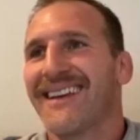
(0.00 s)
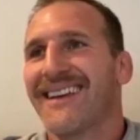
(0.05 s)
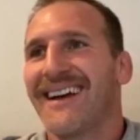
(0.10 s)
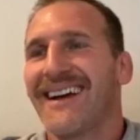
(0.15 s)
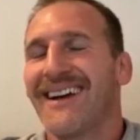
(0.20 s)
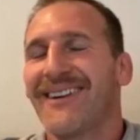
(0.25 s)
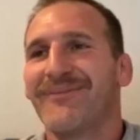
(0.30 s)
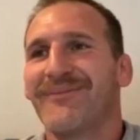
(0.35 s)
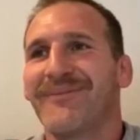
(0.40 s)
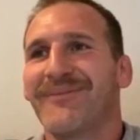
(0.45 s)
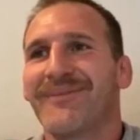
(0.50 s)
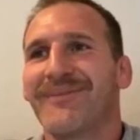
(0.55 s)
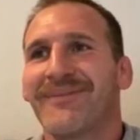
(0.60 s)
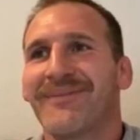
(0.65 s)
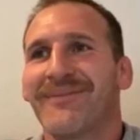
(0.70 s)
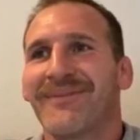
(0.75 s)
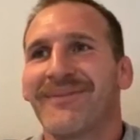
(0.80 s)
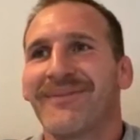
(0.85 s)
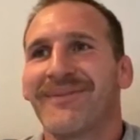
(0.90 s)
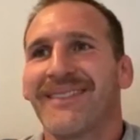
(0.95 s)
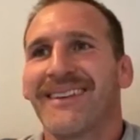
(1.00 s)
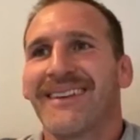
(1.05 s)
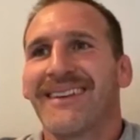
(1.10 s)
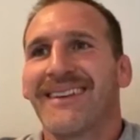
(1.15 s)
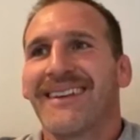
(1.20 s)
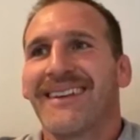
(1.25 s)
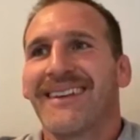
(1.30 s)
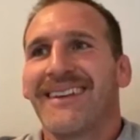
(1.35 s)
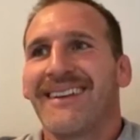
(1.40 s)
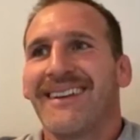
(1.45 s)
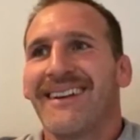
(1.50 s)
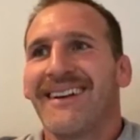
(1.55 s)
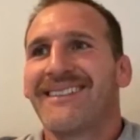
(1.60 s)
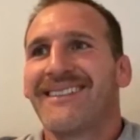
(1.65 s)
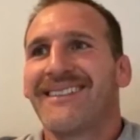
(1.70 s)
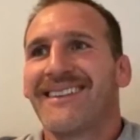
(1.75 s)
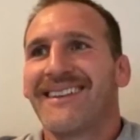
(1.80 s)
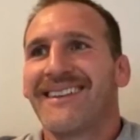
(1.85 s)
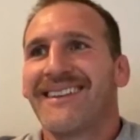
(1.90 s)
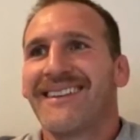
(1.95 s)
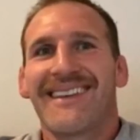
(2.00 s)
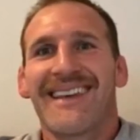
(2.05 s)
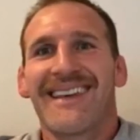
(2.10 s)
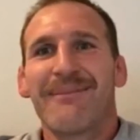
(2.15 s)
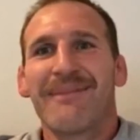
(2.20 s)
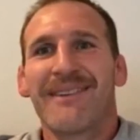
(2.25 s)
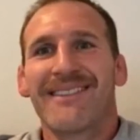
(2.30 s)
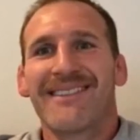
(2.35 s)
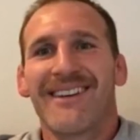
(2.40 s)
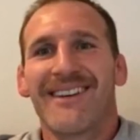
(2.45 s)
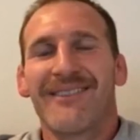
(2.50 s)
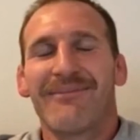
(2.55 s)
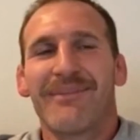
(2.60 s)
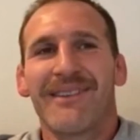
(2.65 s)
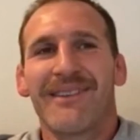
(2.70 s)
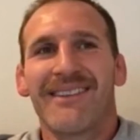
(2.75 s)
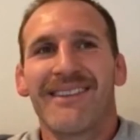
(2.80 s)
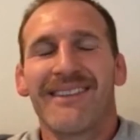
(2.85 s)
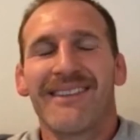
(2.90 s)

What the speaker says: to keep myself busy.